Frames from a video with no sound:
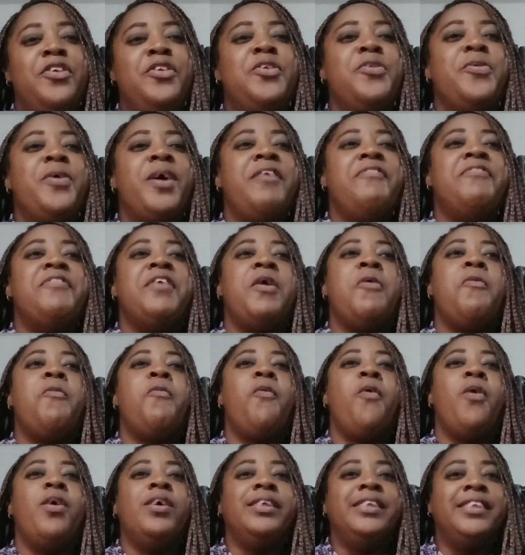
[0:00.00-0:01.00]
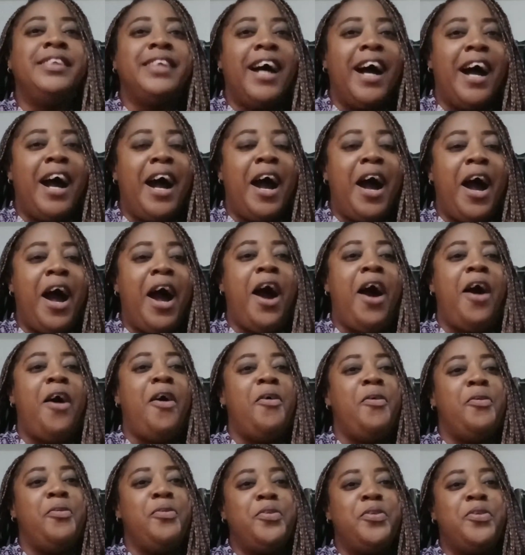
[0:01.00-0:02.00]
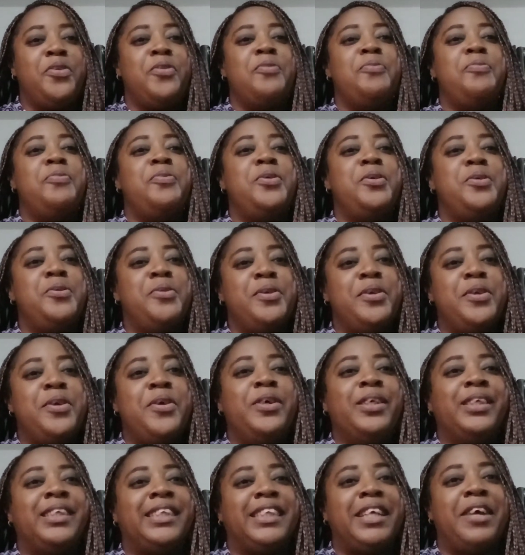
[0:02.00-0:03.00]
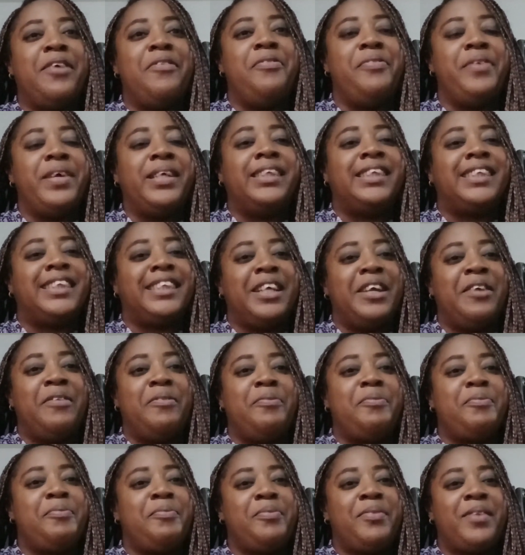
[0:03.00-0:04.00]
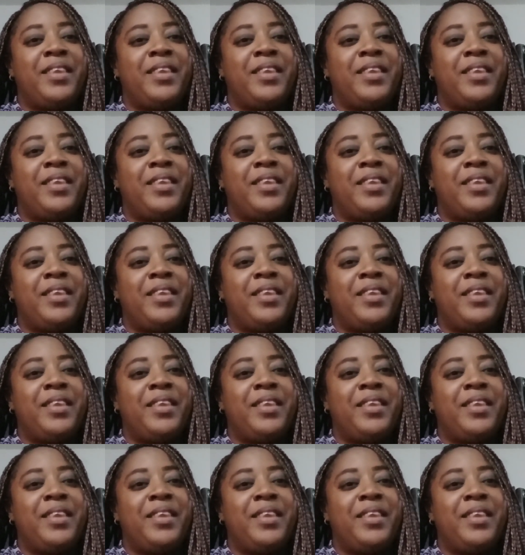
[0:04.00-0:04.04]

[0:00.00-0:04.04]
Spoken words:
you ever wonder how to build your self-esteem?